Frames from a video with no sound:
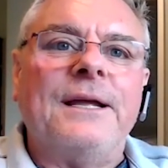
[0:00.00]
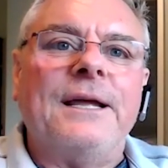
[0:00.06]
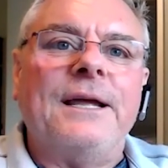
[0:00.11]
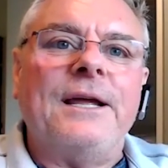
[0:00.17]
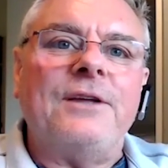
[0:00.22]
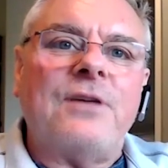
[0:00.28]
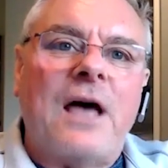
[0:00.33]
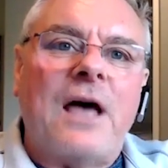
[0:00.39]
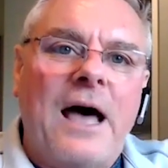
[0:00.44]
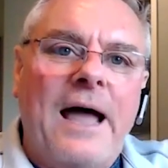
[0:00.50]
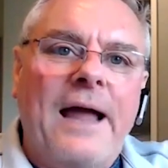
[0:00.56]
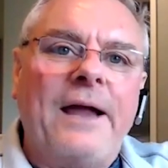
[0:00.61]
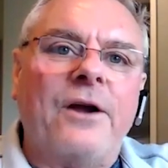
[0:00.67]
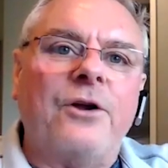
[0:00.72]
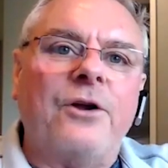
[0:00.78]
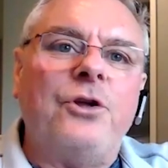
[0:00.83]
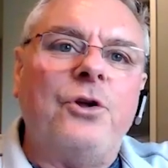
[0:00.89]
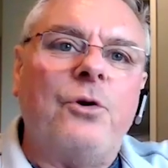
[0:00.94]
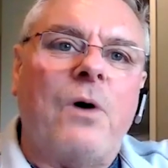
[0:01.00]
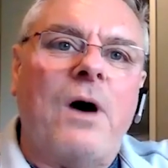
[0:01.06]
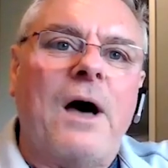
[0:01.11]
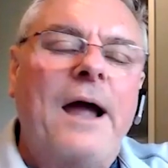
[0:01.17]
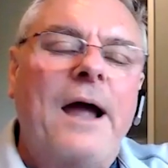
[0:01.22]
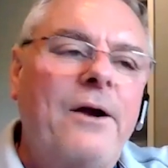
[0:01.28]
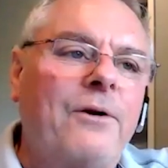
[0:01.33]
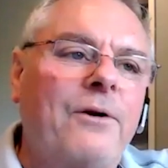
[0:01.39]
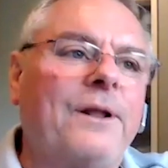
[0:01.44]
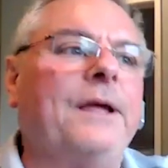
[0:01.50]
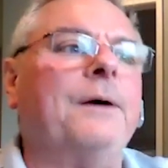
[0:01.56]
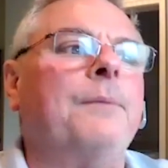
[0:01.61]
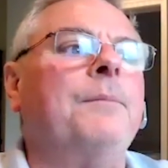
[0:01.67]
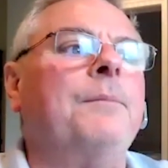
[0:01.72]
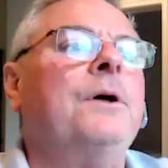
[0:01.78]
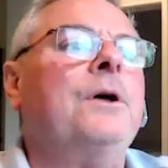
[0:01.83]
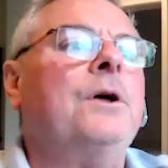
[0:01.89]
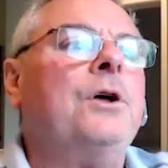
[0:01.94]
You hired
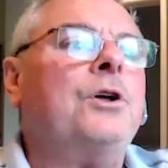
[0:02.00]
him